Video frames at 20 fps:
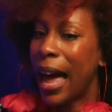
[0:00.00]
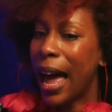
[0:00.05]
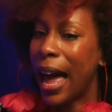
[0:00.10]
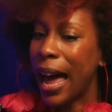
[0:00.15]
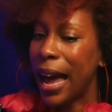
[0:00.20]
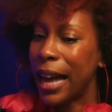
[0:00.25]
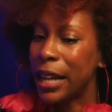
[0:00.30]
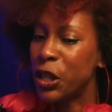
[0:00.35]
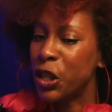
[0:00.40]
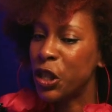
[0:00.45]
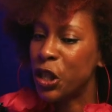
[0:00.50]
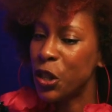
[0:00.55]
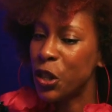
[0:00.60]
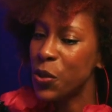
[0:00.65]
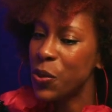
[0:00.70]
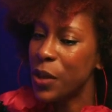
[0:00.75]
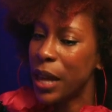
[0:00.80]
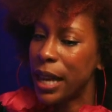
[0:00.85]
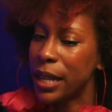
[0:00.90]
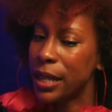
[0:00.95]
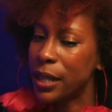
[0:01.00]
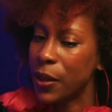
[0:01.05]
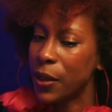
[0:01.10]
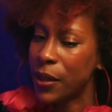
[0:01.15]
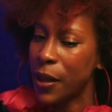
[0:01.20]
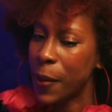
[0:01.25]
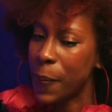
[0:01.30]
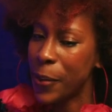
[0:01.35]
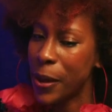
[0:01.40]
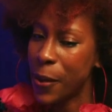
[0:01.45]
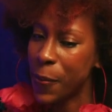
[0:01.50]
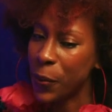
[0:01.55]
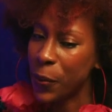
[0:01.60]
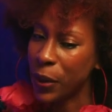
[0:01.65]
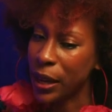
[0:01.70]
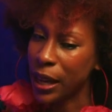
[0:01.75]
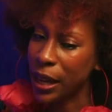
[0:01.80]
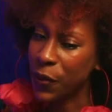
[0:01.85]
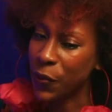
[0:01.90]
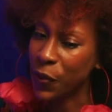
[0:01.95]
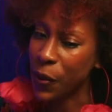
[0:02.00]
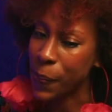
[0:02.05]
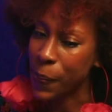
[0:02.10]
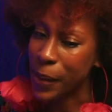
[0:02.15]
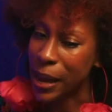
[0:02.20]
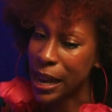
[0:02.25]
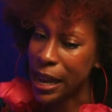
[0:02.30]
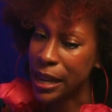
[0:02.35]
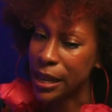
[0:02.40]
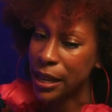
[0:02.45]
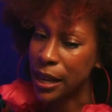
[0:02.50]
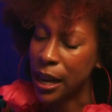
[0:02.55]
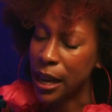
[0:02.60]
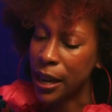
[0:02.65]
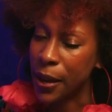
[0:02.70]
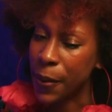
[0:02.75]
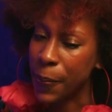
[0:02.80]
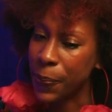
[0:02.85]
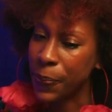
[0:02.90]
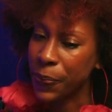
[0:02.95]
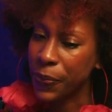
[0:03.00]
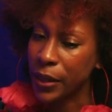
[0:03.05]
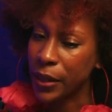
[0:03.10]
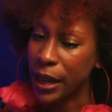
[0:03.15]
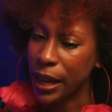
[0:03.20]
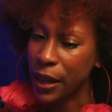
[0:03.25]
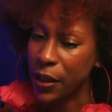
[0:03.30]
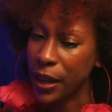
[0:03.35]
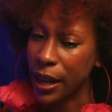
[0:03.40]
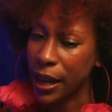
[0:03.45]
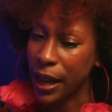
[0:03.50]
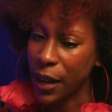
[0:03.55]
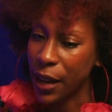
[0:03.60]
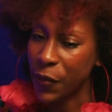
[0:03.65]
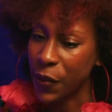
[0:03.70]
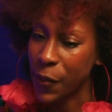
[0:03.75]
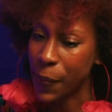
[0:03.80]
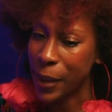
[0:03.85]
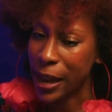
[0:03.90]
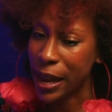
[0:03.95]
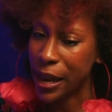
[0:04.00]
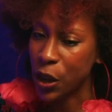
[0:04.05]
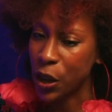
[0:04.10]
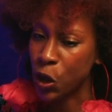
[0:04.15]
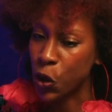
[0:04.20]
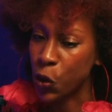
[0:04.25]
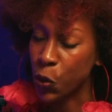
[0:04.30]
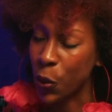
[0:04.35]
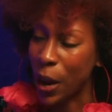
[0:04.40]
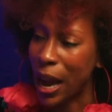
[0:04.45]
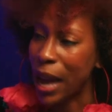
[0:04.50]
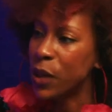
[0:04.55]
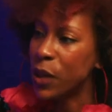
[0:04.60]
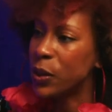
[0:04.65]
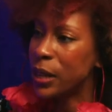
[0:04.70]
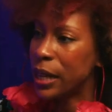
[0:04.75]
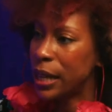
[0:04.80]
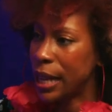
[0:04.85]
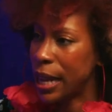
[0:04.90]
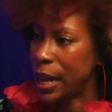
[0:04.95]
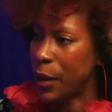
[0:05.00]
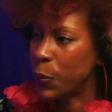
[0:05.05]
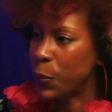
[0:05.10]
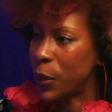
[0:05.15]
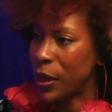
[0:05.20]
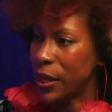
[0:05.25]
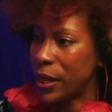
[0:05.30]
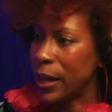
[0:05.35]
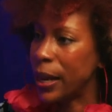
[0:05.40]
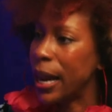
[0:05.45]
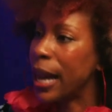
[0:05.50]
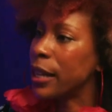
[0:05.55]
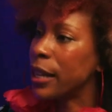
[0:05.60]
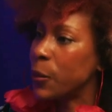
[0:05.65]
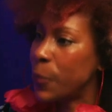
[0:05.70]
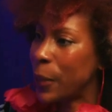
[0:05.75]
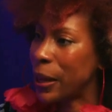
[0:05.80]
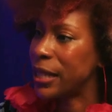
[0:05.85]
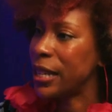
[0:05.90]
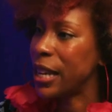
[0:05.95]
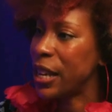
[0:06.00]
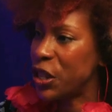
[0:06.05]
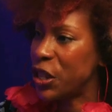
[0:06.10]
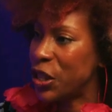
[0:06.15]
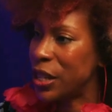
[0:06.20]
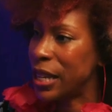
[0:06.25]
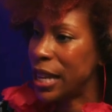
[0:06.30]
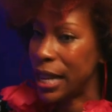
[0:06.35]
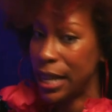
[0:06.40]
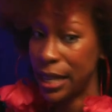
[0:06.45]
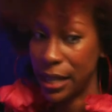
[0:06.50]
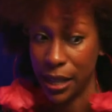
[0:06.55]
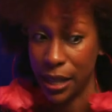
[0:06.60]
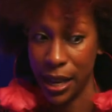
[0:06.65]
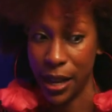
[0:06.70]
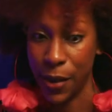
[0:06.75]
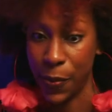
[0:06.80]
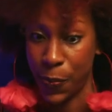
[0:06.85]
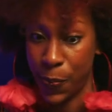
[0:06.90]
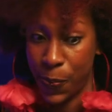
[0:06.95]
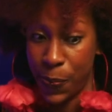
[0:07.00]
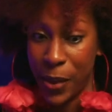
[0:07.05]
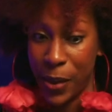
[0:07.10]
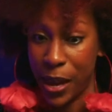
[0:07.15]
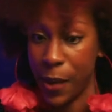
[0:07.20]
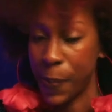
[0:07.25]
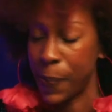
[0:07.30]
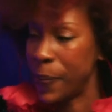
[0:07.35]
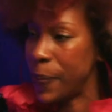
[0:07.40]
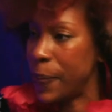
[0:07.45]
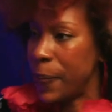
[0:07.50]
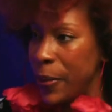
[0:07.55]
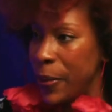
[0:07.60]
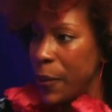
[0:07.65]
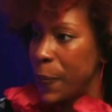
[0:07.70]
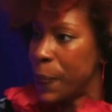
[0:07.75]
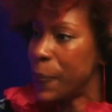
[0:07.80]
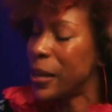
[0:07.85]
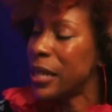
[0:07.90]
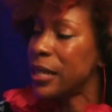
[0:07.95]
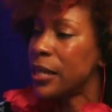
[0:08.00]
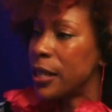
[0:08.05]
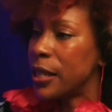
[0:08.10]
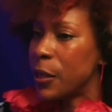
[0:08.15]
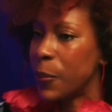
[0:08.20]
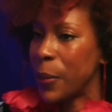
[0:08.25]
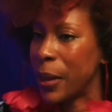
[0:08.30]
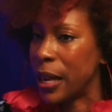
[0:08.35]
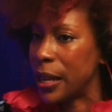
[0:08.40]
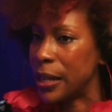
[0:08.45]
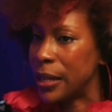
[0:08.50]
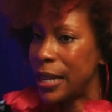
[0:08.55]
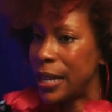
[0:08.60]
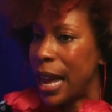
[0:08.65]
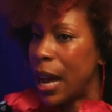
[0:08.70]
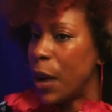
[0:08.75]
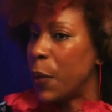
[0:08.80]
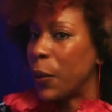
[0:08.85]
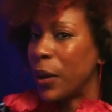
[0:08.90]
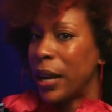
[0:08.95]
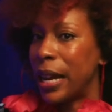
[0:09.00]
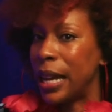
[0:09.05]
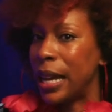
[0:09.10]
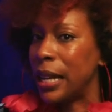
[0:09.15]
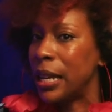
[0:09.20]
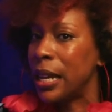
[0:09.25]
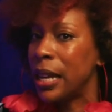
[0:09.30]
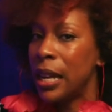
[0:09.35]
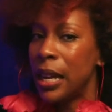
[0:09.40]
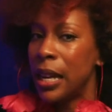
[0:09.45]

I do that so that people can remain can remain grounded in what their expectation is in being in business. Because now we're in